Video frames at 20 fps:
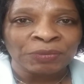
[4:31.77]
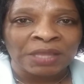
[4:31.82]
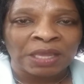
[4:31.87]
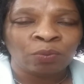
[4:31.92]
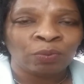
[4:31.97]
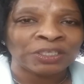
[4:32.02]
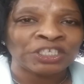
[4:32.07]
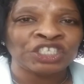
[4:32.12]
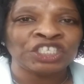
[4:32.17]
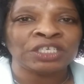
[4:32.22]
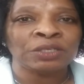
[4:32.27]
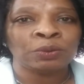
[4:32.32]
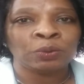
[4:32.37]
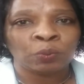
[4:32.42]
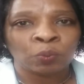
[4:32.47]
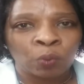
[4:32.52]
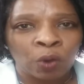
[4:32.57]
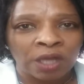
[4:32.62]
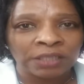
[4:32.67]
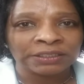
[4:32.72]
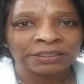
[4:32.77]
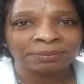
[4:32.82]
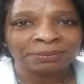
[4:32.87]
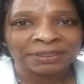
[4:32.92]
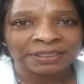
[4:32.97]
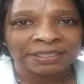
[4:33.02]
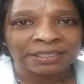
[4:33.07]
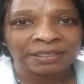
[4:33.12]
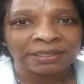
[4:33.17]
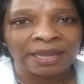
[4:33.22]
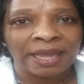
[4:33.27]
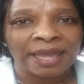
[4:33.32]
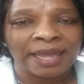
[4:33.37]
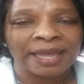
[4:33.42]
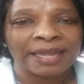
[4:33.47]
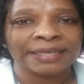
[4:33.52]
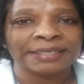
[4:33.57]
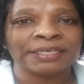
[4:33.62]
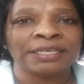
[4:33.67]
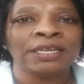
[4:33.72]
when she walked up to the
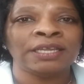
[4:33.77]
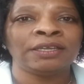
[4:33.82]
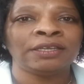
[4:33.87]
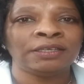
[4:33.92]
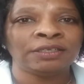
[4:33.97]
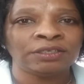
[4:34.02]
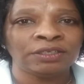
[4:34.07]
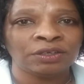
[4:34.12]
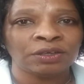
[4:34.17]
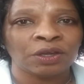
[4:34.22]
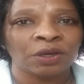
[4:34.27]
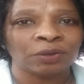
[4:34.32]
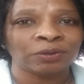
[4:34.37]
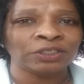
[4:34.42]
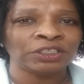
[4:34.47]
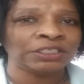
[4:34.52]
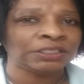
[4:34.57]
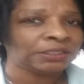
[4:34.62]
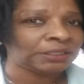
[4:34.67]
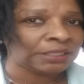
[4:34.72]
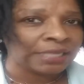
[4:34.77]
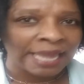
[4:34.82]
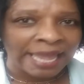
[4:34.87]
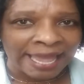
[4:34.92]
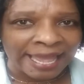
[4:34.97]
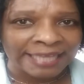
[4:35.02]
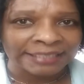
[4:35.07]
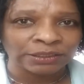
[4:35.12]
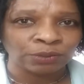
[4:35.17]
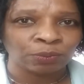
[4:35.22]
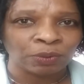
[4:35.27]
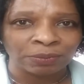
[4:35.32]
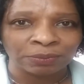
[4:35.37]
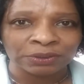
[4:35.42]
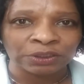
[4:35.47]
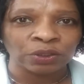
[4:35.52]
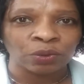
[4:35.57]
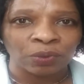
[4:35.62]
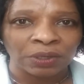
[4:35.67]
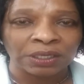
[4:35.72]
line, you know, she asked what
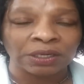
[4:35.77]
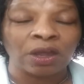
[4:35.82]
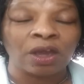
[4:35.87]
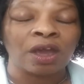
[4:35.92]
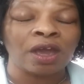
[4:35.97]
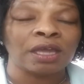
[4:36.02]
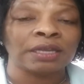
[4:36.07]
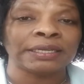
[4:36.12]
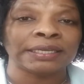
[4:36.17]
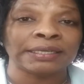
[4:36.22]
was going on.